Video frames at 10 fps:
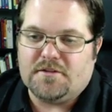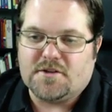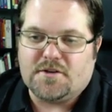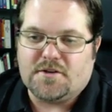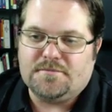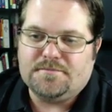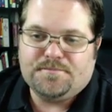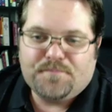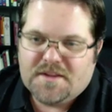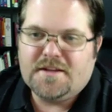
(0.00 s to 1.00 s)
So,
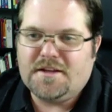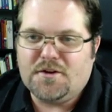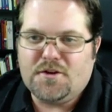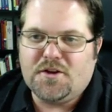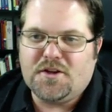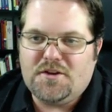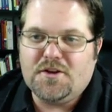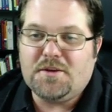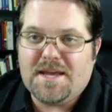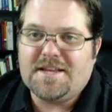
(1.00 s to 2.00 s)
you
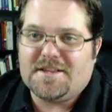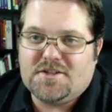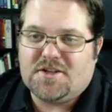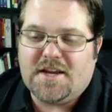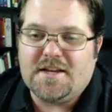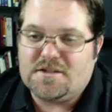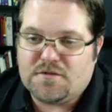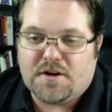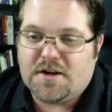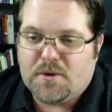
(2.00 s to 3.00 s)
can make change
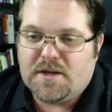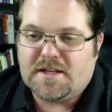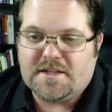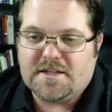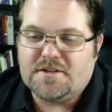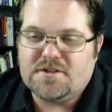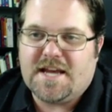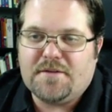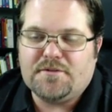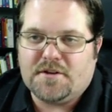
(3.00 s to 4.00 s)
very quickly. You just
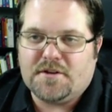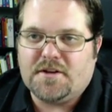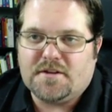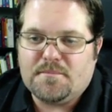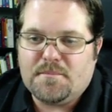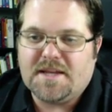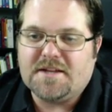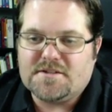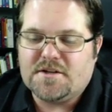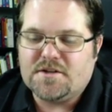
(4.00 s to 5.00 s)
have to make a
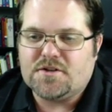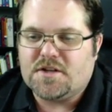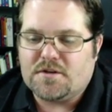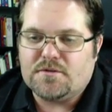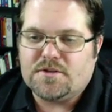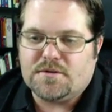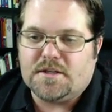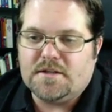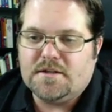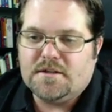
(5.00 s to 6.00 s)
decision and go do it.